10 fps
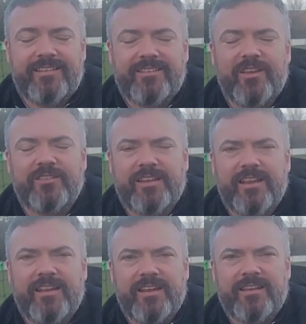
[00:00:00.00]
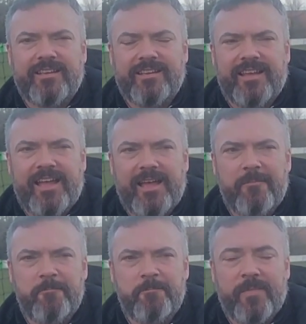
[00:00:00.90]
It's certainly needed.
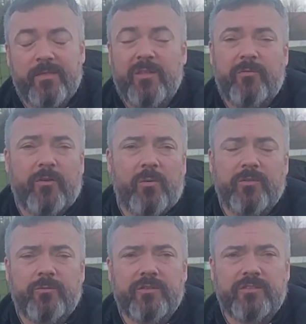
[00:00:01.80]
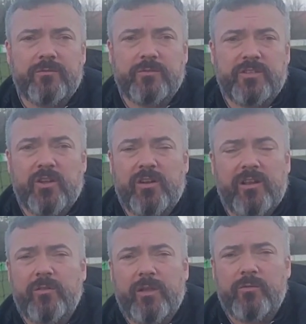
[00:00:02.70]
The performance was good. I
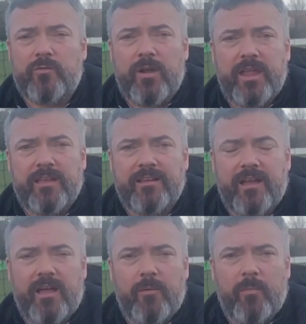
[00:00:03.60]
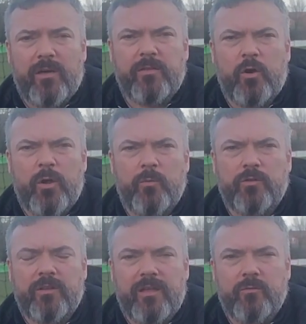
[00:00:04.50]
don't think it was great, but I thought it
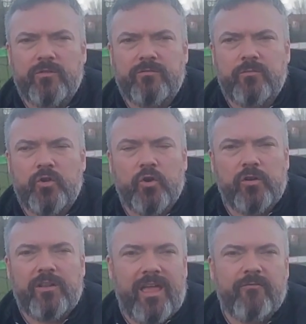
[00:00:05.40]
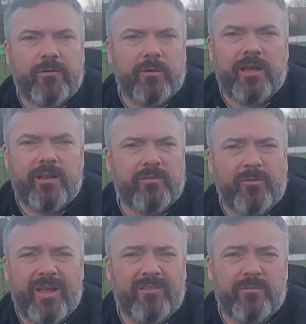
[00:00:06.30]
was good everywhere. I don't
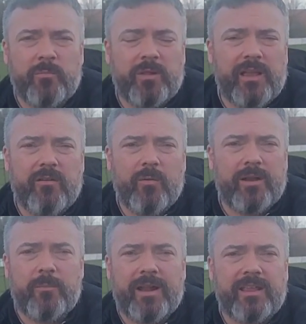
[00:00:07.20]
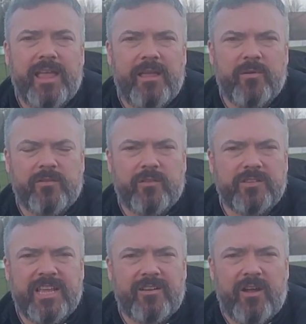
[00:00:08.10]
think we had a player who had a bad game. I thought
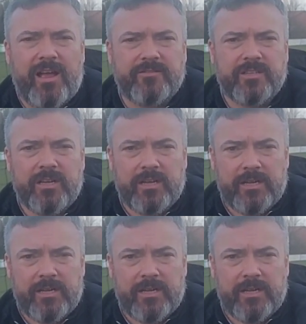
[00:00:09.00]
the centre halves